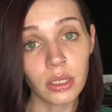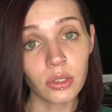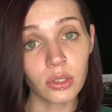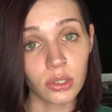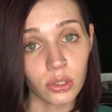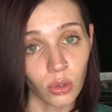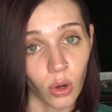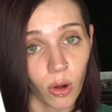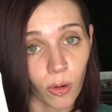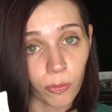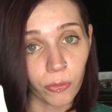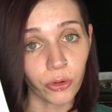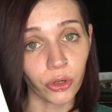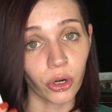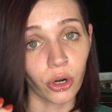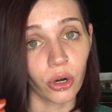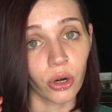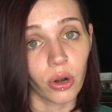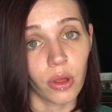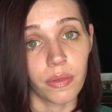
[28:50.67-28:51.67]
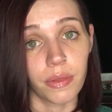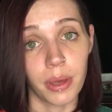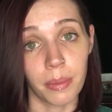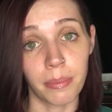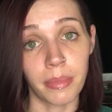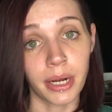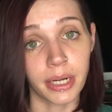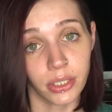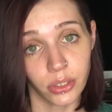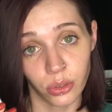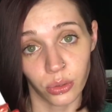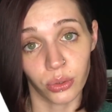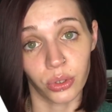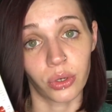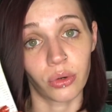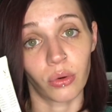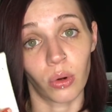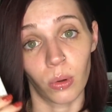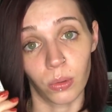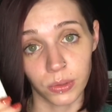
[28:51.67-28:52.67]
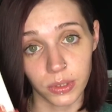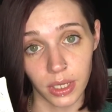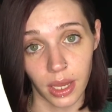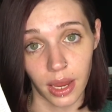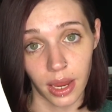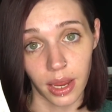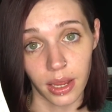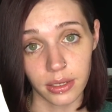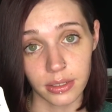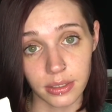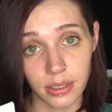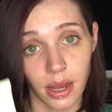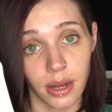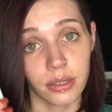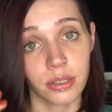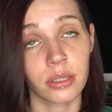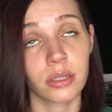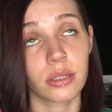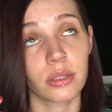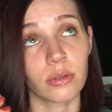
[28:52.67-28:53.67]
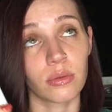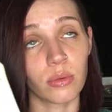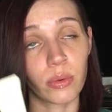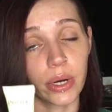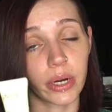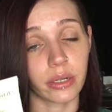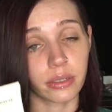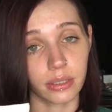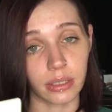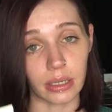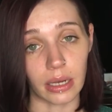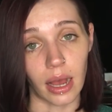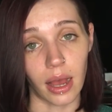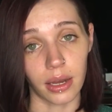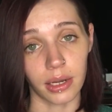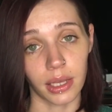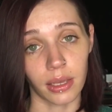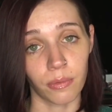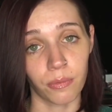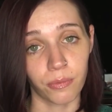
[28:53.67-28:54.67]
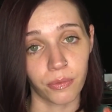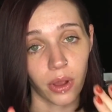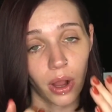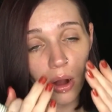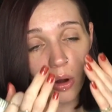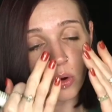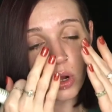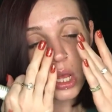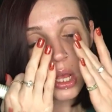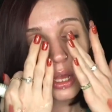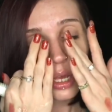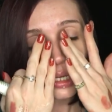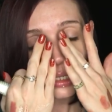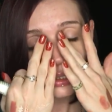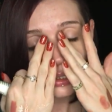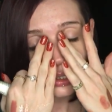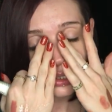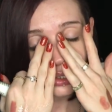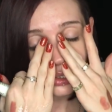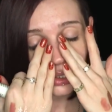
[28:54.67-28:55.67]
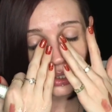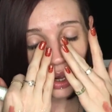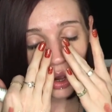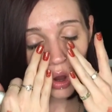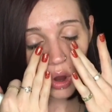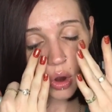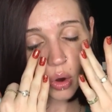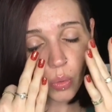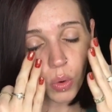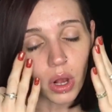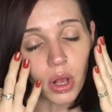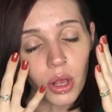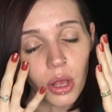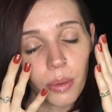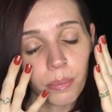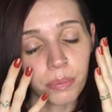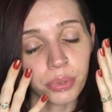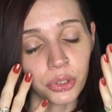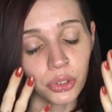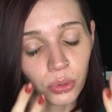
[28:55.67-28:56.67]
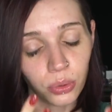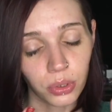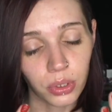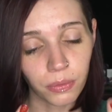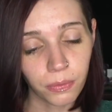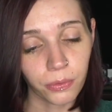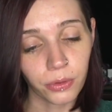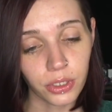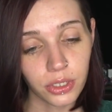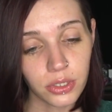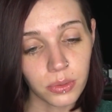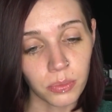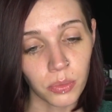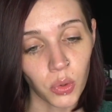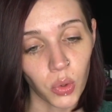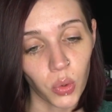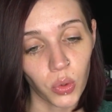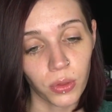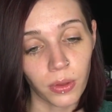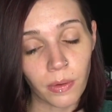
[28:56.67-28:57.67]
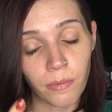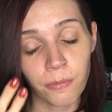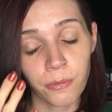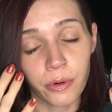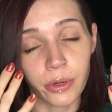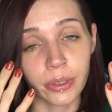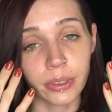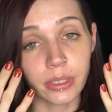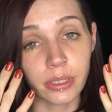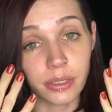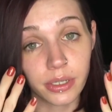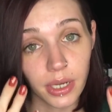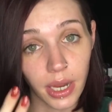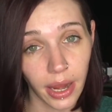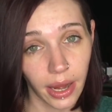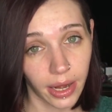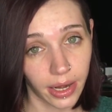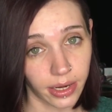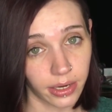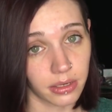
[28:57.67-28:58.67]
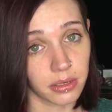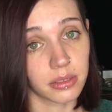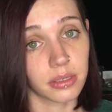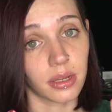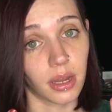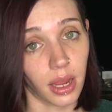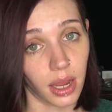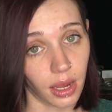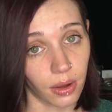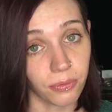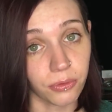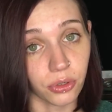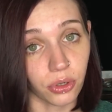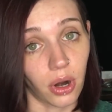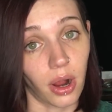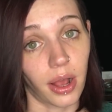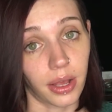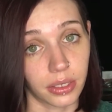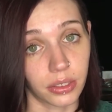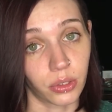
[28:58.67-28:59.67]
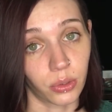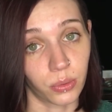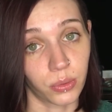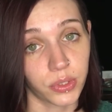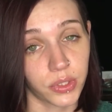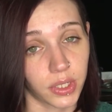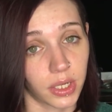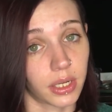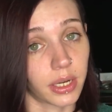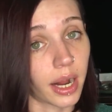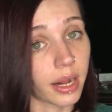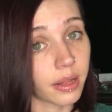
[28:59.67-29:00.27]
softer than my 2-year-old's ass. I swear to God, it felt so beautifully smooth for days after I used it. And